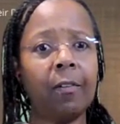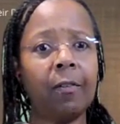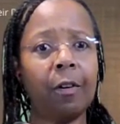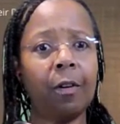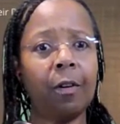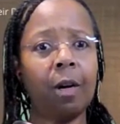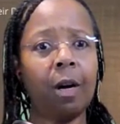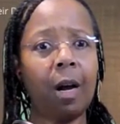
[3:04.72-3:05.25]
of
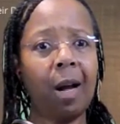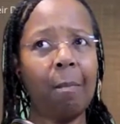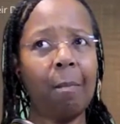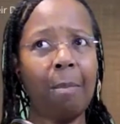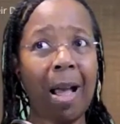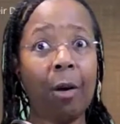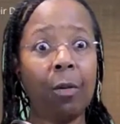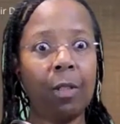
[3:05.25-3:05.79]
her
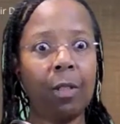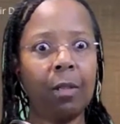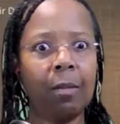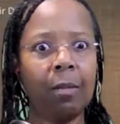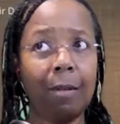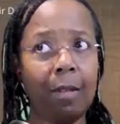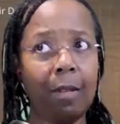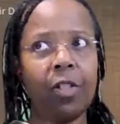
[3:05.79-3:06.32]
about
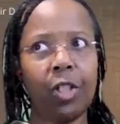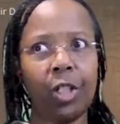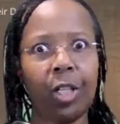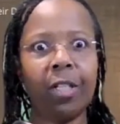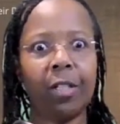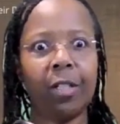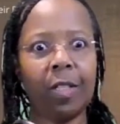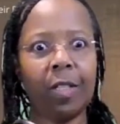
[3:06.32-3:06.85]
this
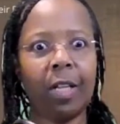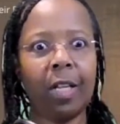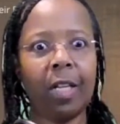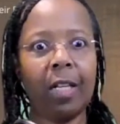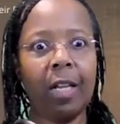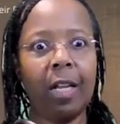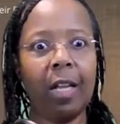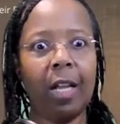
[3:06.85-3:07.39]
change of
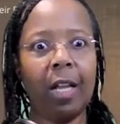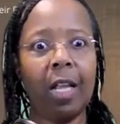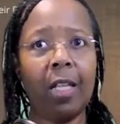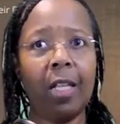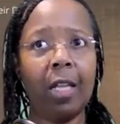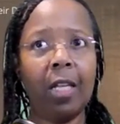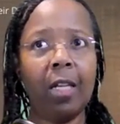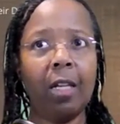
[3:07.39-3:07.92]
state, and
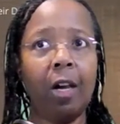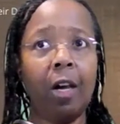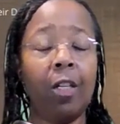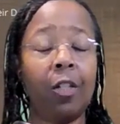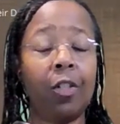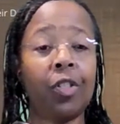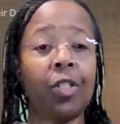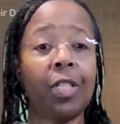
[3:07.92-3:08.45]
then
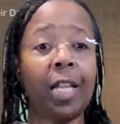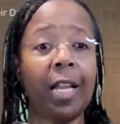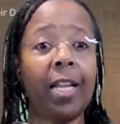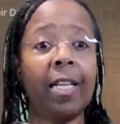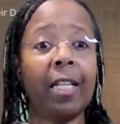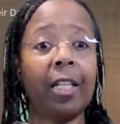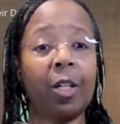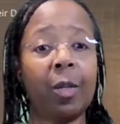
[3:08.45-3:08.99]

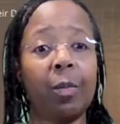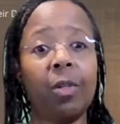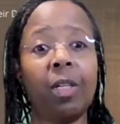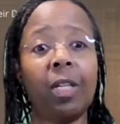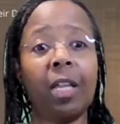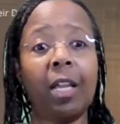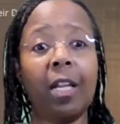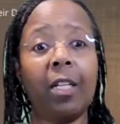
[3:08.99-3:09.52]
understanding,
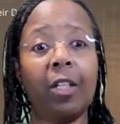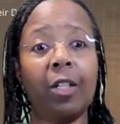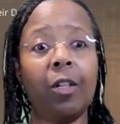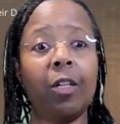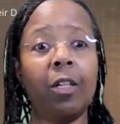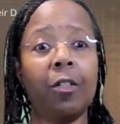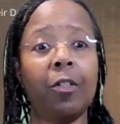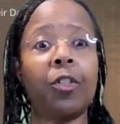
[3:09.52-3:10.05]
communicating your
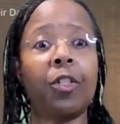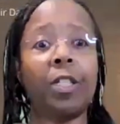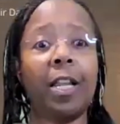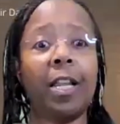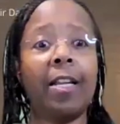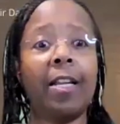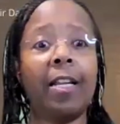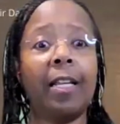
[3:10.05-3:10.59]

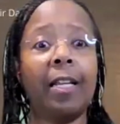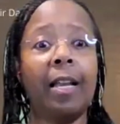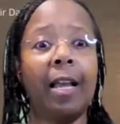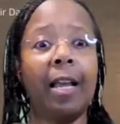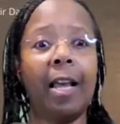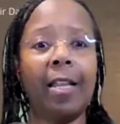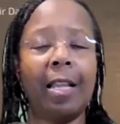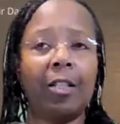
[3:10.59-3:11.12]
understanding.
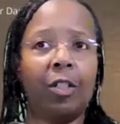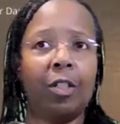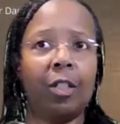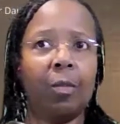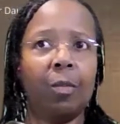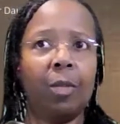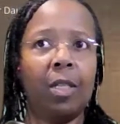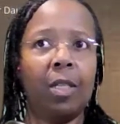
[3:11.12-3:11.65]
And that
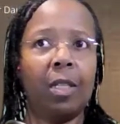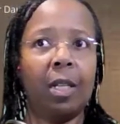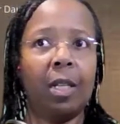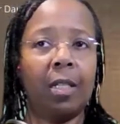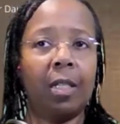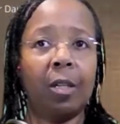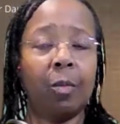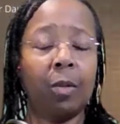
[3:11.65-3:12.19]
just means
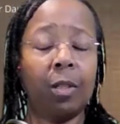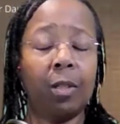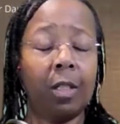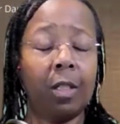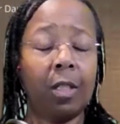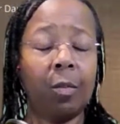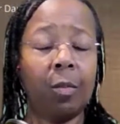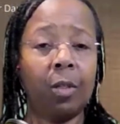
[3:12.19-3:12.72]
something as
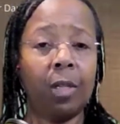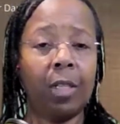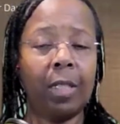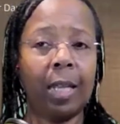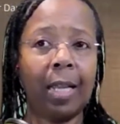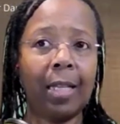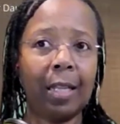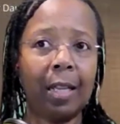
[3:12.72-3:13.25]
simple as,
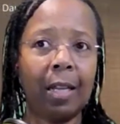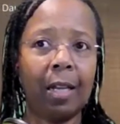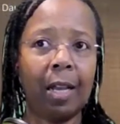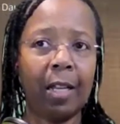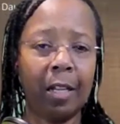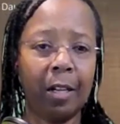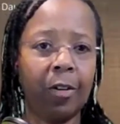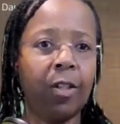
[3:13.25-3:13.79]
I, I
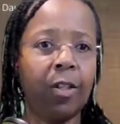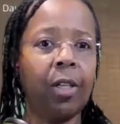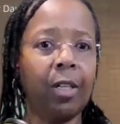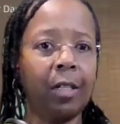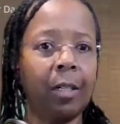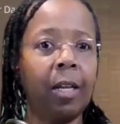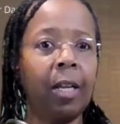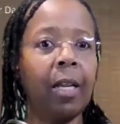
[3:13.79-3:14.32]
hear you,
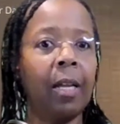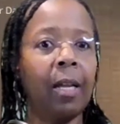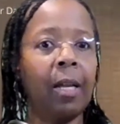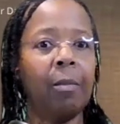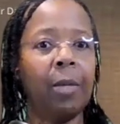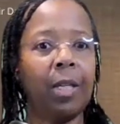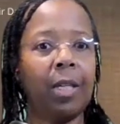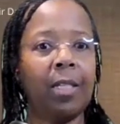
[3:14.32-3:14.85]
hon,
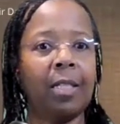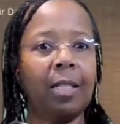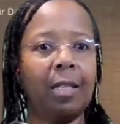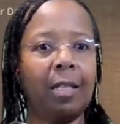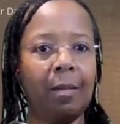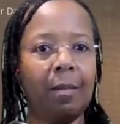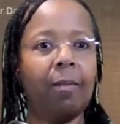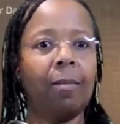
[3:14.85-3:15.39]
because
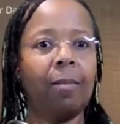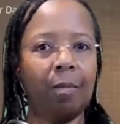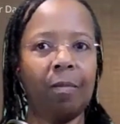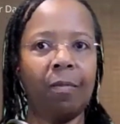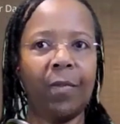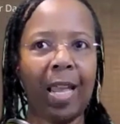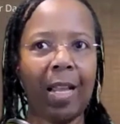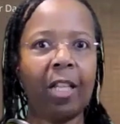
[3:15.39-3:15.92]

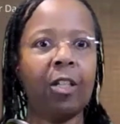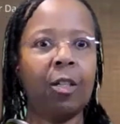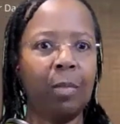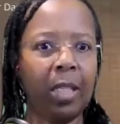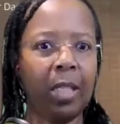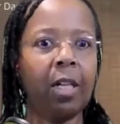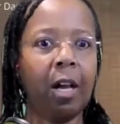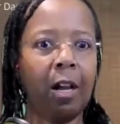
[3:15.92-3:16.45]
that can
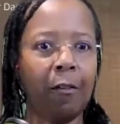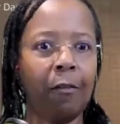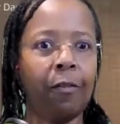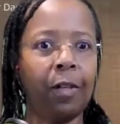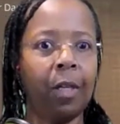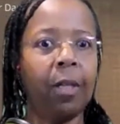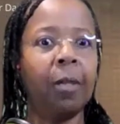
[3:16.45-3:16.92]
be tough.